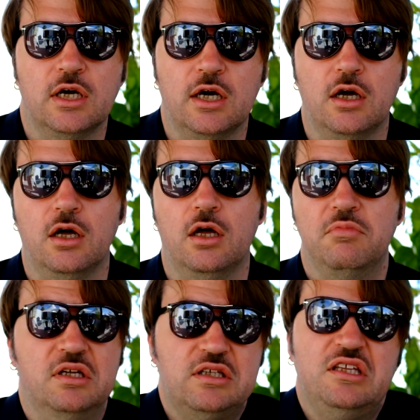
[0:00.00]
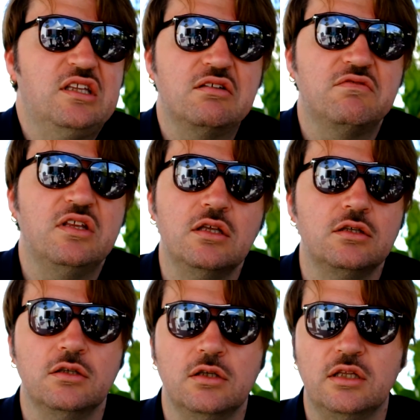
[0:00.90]
But I didn't
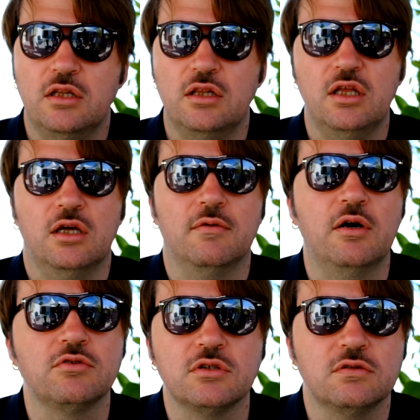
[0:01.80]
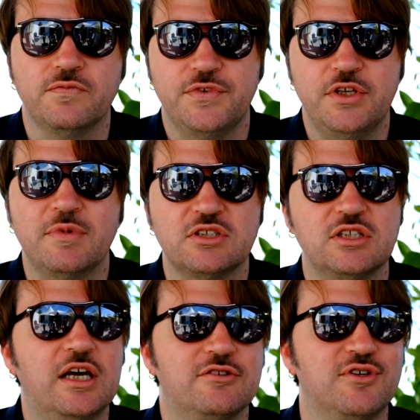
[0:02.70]
think about him
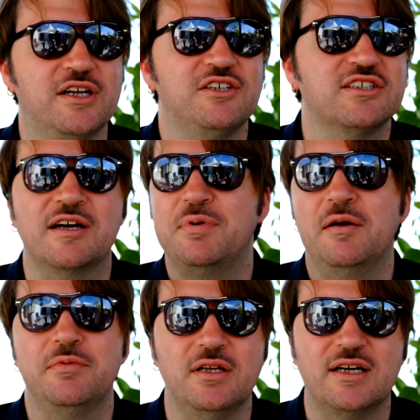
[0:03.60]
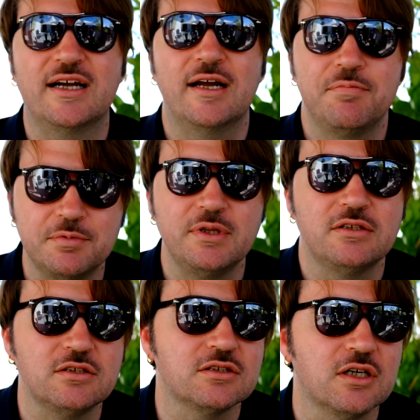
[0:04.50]
as an actor and his
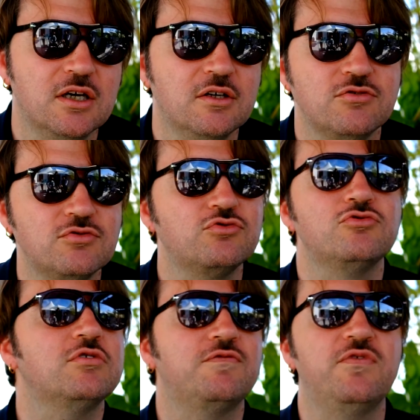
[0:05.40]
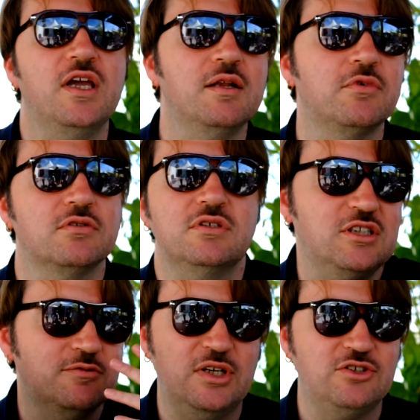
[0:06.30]
capabilities to do the film, or
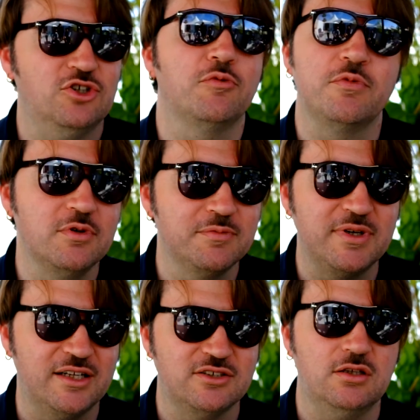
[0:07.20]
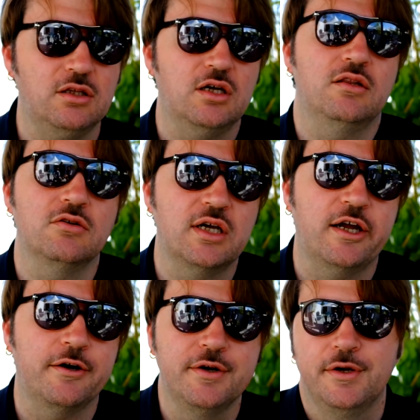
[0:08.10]
this is my job, we will manage, I think, I don't
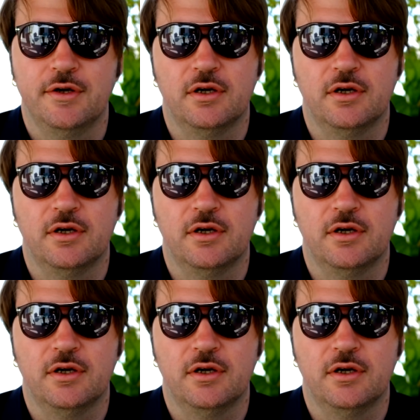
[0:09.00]
care.